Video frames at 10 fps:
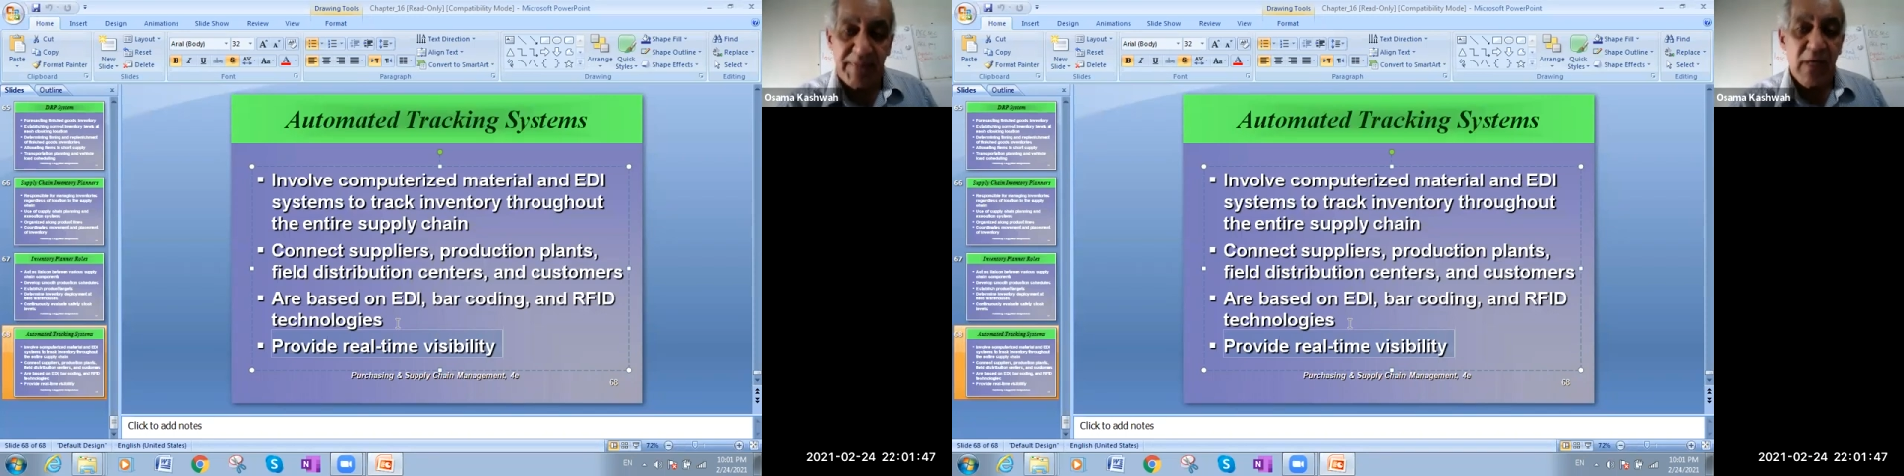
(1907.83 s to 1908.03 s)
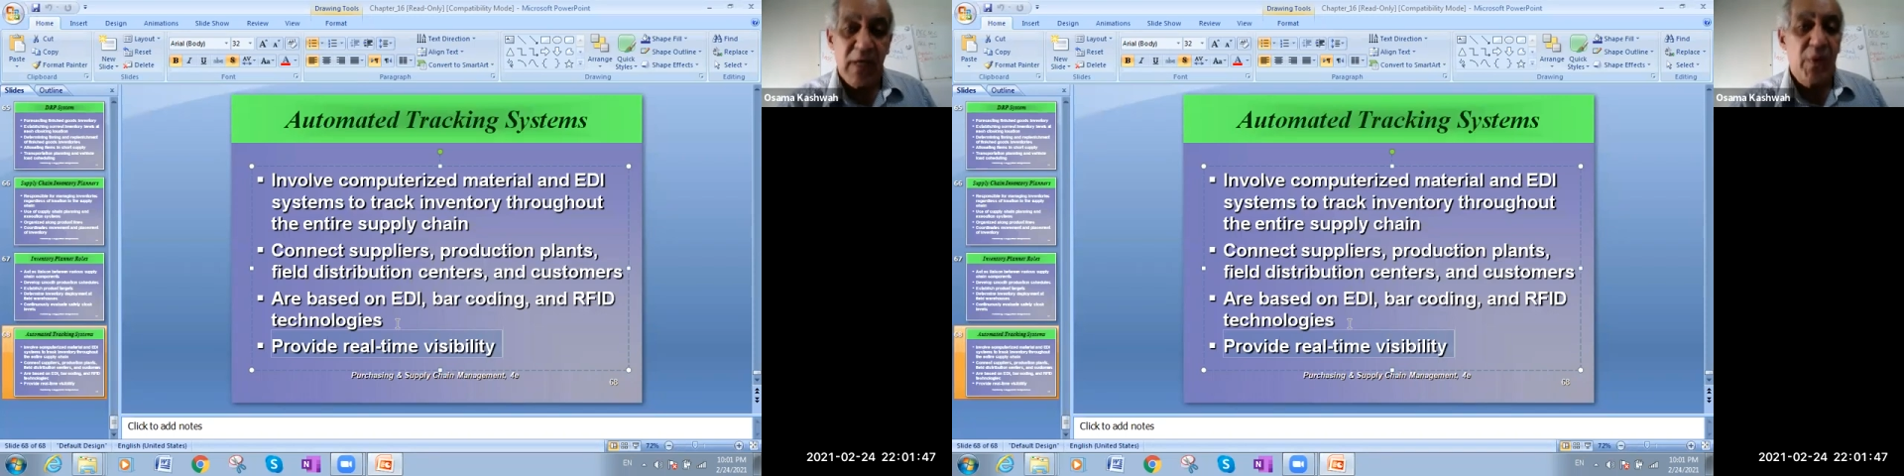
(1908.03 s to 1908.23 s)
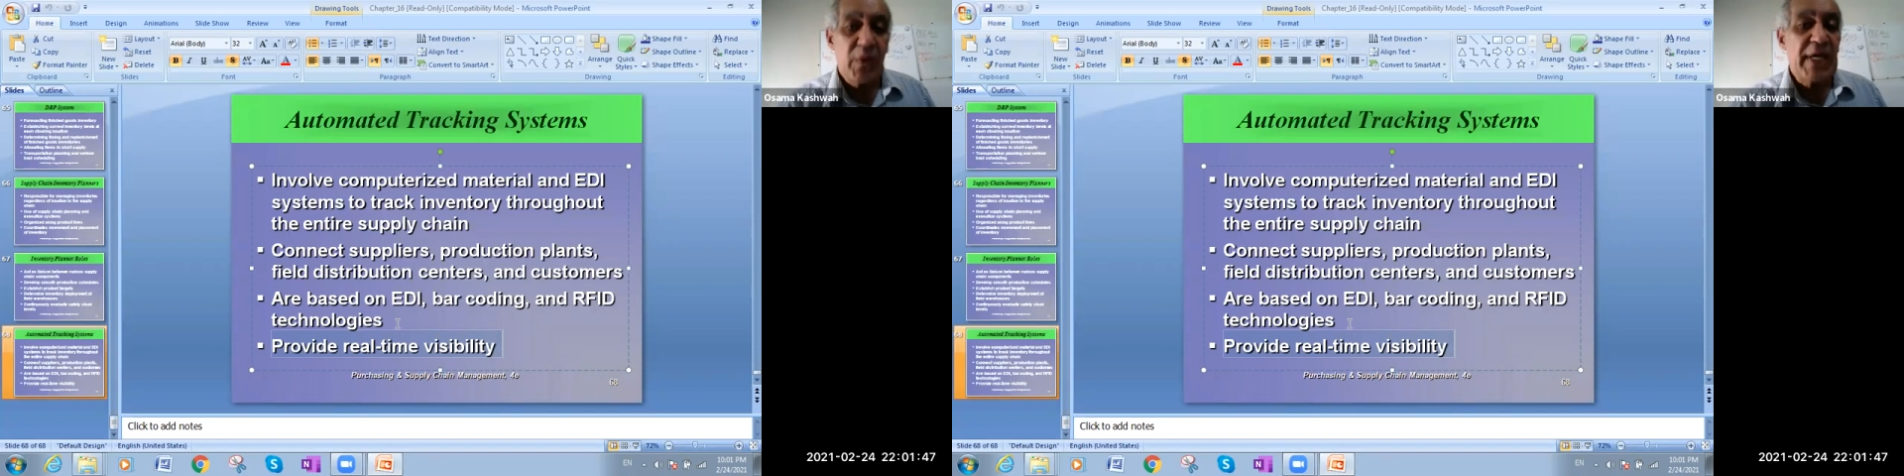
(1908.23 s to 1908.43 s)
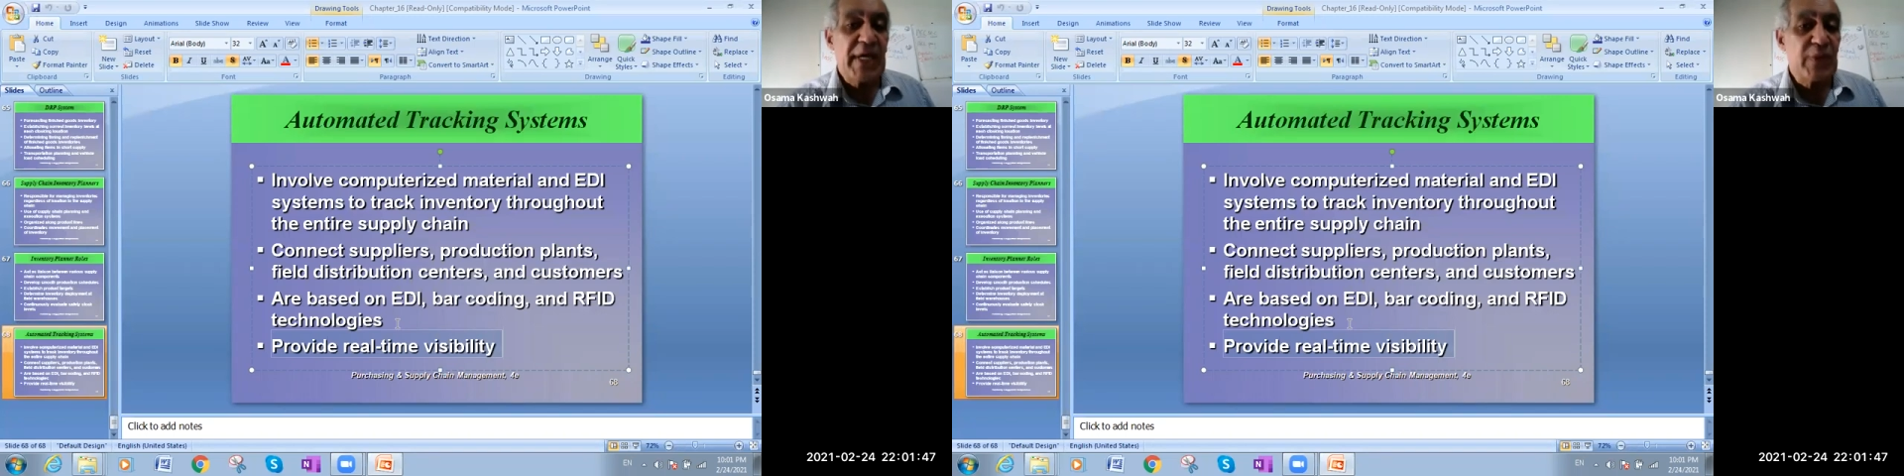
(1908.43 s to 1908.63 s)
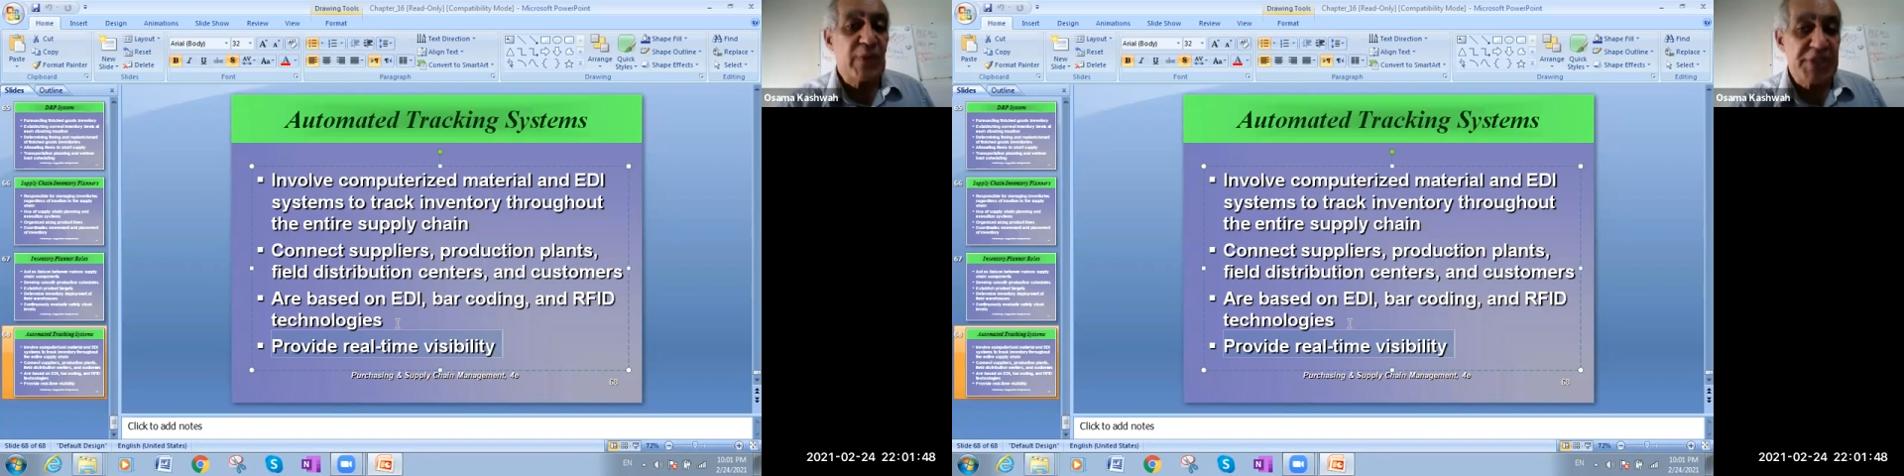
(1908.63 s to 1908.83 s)
We had
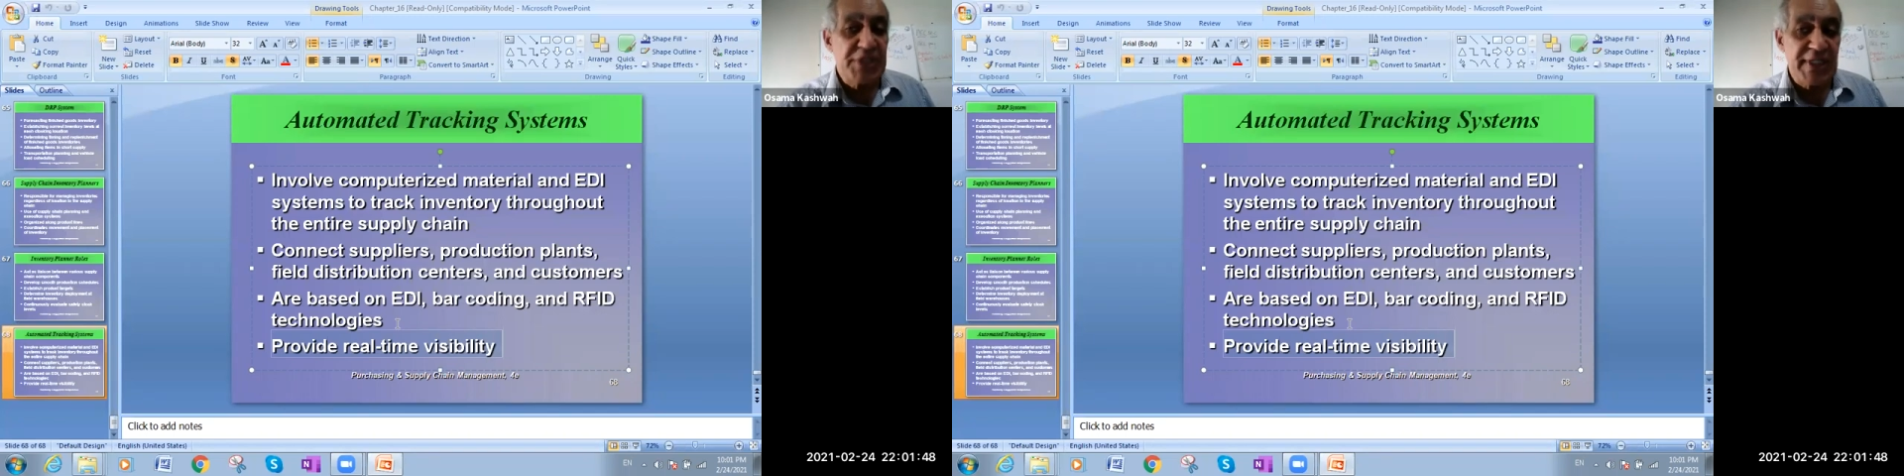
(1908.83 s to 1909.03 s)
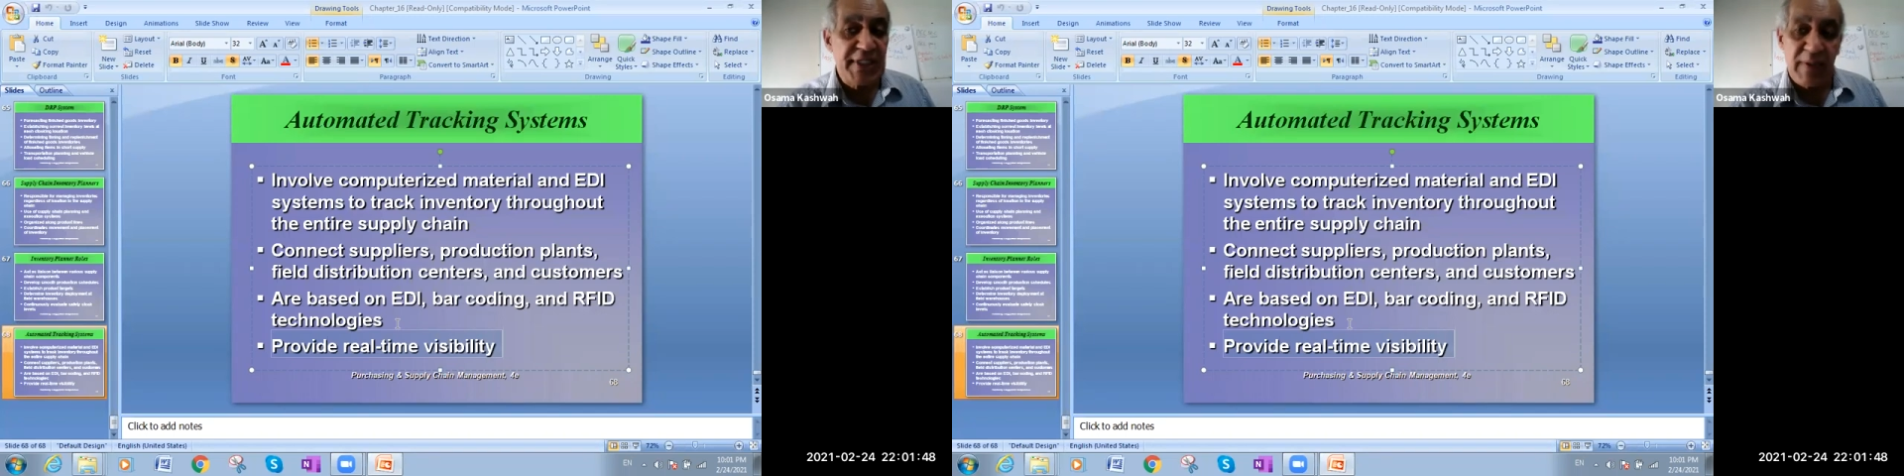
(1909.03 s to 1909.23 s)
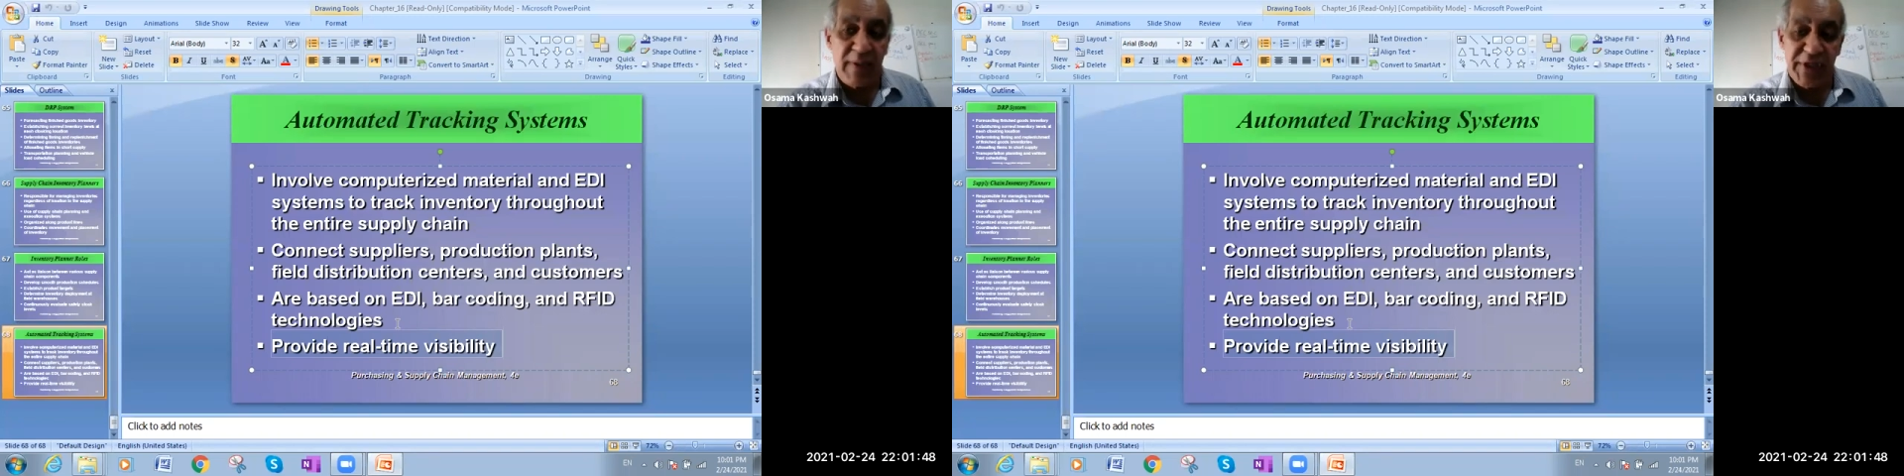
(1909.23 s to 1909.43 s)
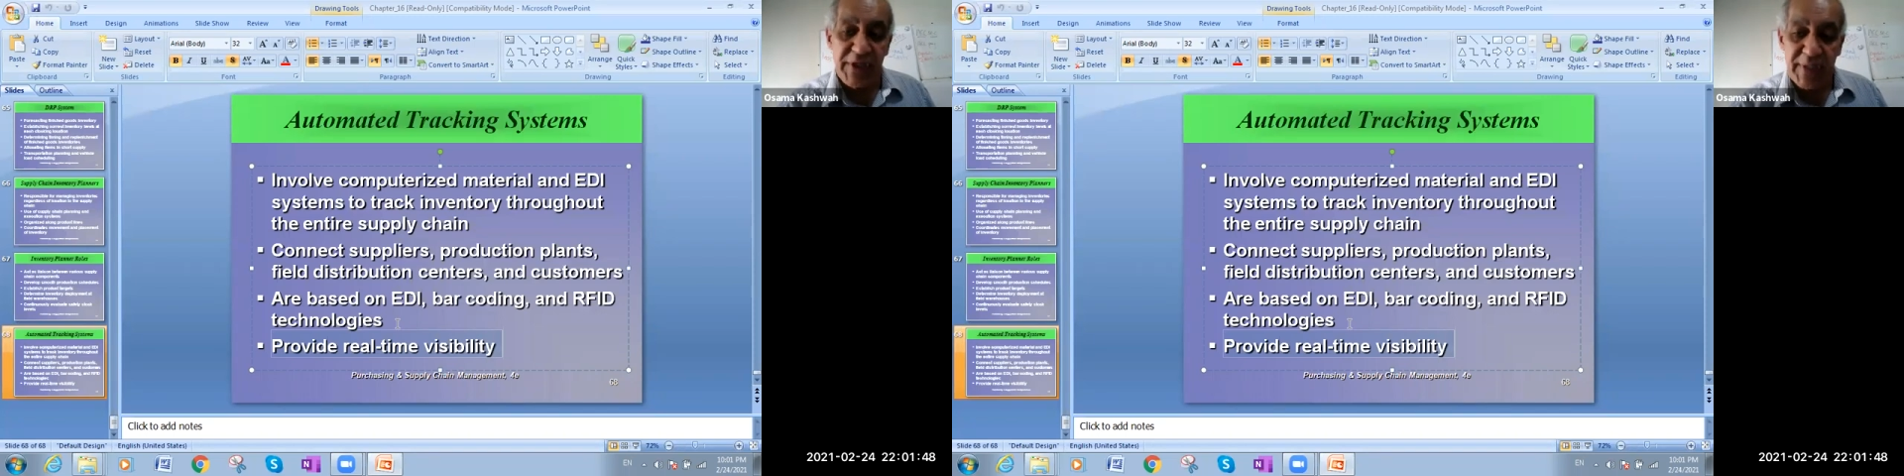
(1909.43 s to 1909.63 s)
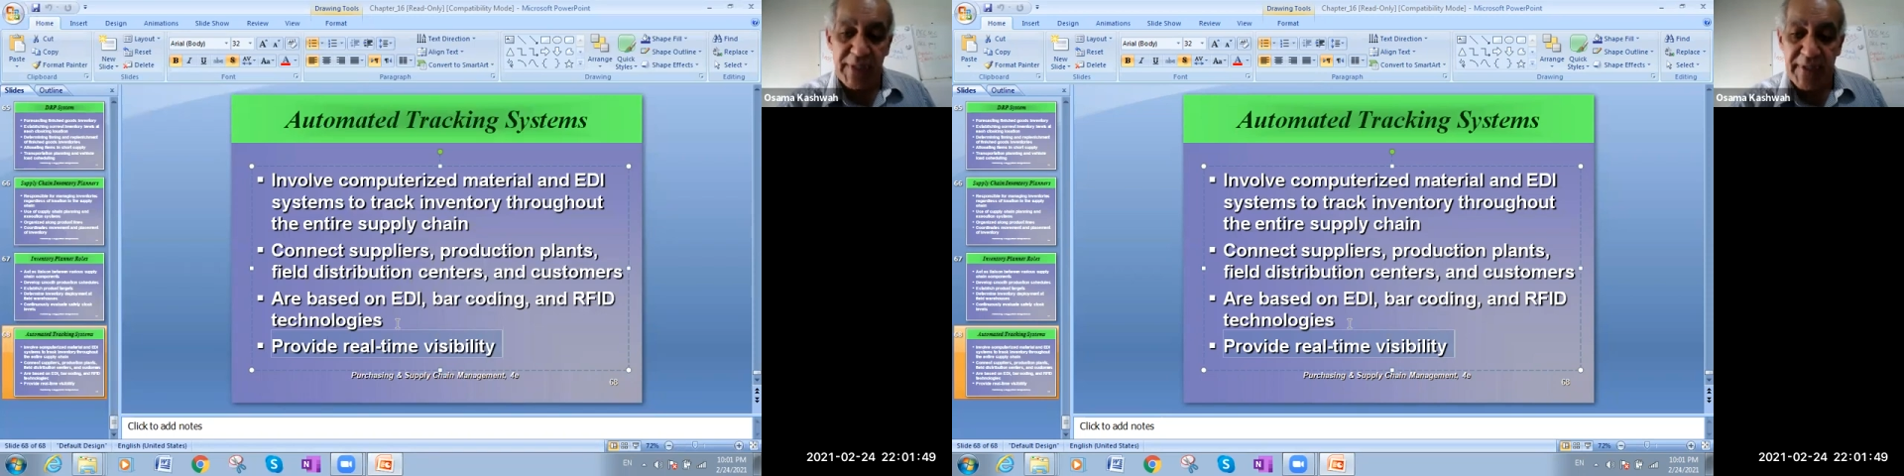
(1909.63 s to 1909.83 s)
questions about this
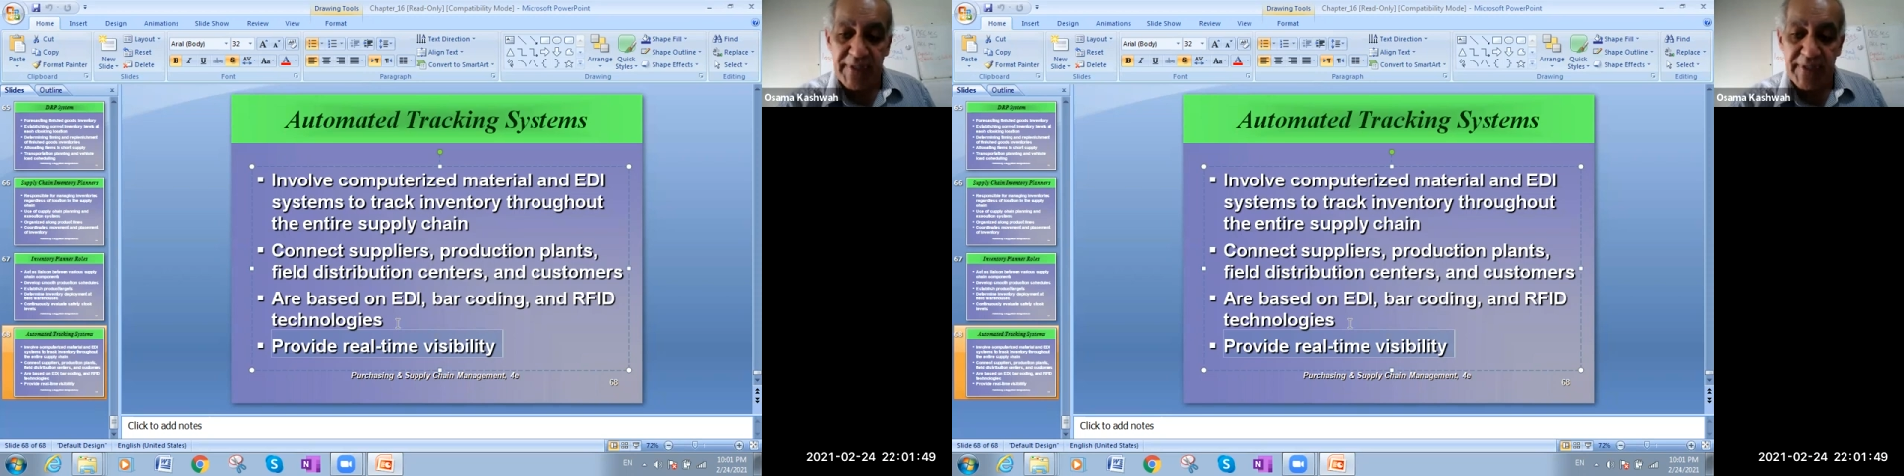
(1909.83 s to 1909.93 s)
chapter.